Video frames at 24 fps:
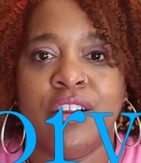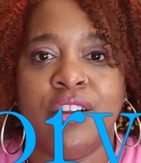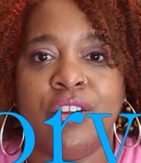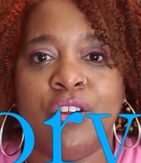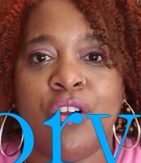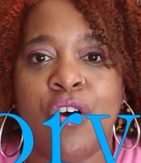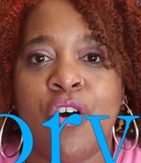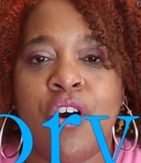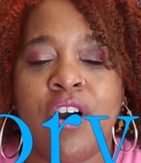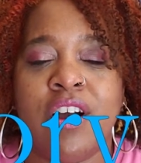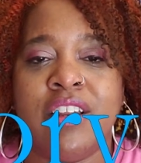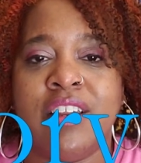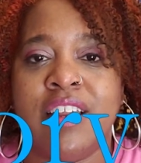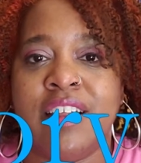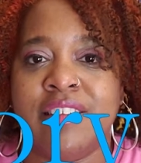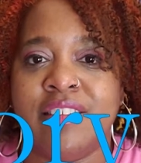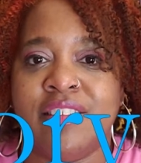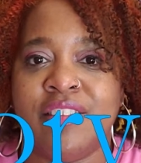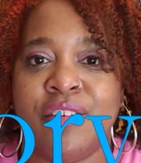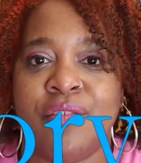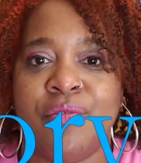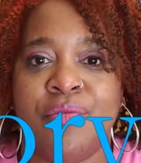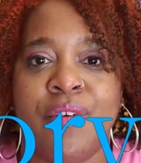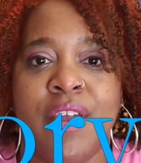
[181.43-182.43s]
long
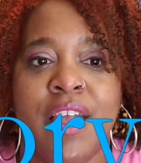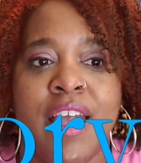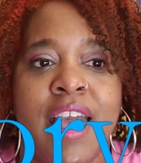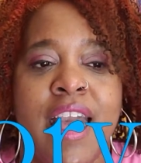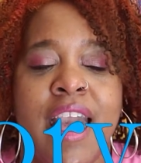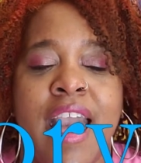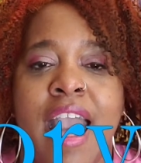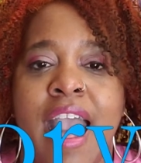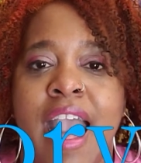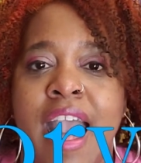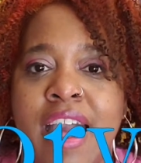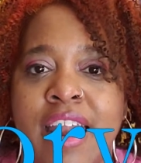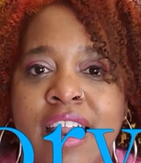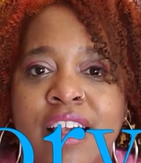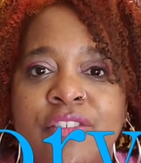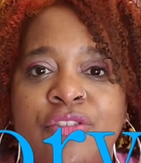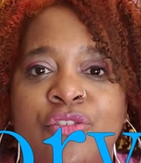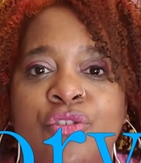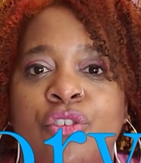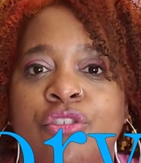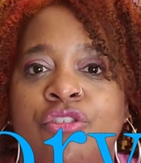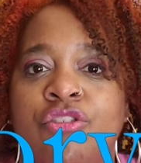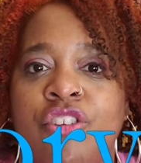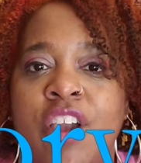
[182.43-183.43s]
list of
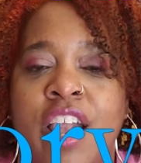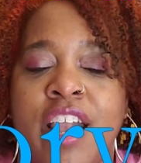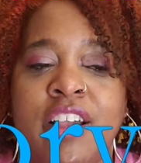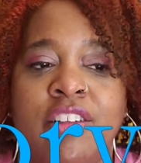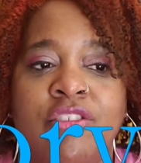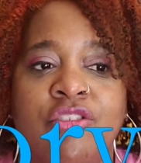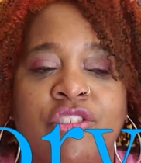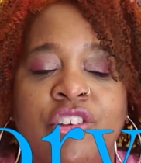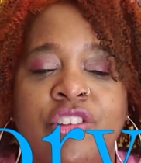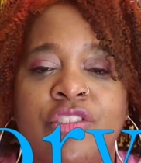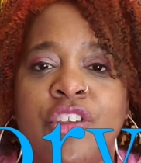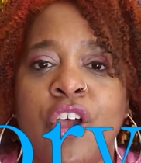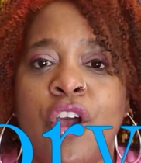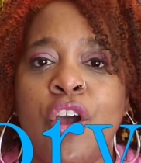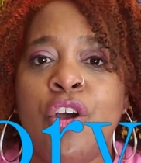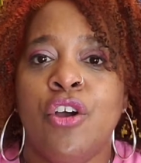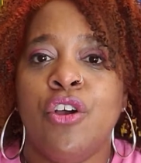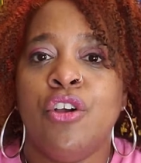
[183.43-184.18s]
edits or changes.